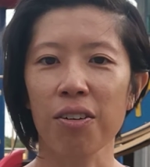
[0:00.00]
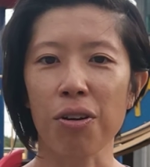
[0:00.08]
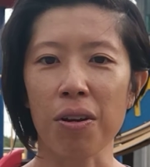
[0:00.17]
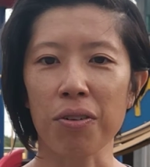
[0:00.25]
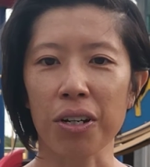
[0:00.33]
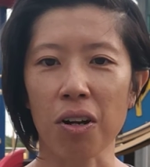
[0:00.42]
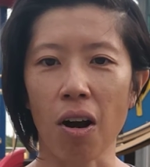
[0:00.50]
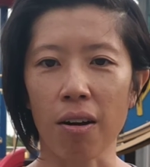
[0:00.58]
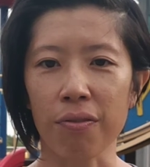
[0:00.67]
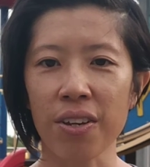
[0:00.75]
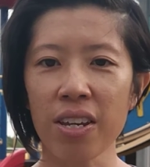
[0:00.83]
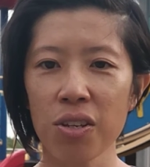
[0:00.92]
favorite
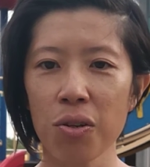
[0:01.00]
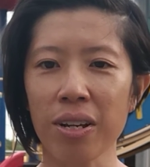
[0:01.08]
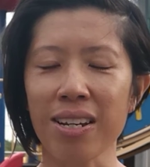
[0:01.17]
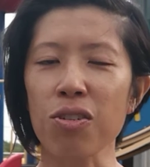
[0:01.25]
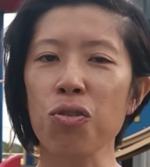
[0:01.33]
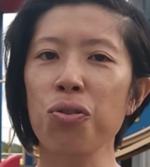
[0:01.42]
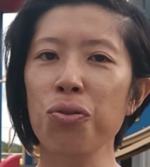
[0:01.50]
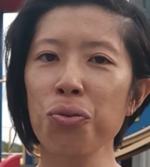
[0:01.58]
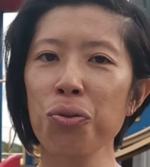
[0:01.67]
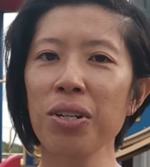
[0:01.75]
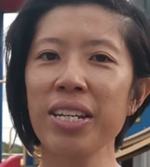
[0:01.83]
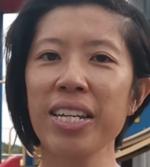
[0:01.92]
coffee, you can
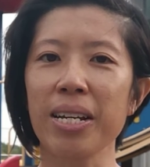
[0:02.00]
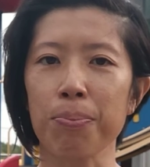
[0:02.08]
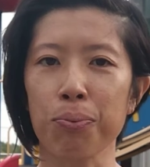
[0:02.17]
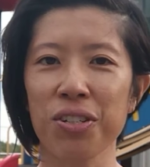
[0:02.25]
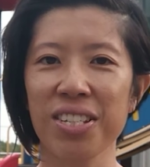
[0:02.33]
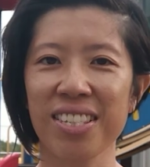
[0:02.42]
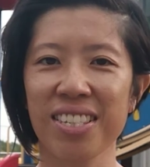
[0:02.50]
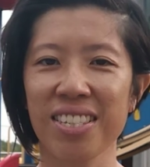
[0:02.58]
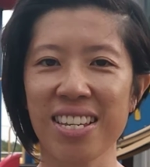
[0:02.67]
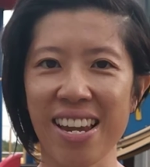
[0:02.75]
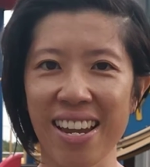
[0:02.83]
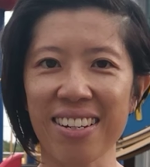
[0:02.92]
truly
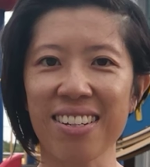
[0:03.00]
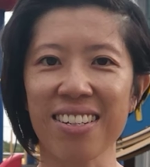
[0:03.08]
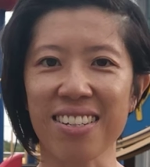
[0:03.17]
appreciate